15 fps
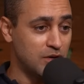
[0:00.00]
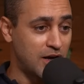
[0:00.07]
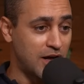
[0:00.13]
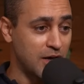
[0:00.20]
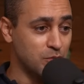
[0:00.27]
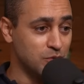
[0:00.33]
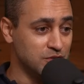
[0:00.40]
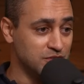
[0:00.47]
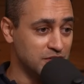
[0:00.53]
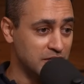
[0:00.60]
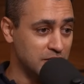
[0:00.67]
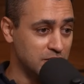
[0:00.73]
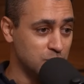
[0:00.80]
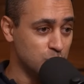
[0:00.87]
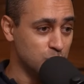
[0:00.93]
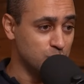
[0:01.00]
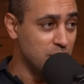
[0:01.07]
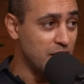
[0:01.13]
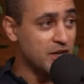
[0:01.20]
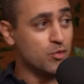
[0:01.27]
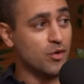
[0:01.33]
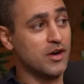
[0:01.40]
I will say to
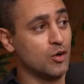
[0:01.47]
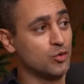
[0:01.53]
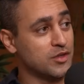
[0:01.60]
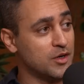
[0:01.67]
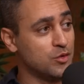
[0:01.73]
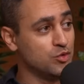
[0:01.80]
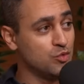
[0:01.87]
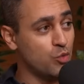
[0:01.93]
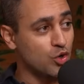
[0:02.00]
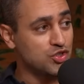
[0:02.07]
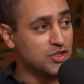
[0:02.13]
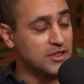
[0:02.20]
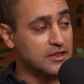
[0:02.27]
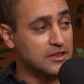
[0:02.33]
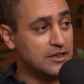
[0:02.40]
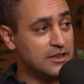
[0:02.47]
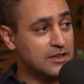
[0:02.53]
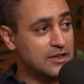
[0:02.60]
anyone out there who's watching,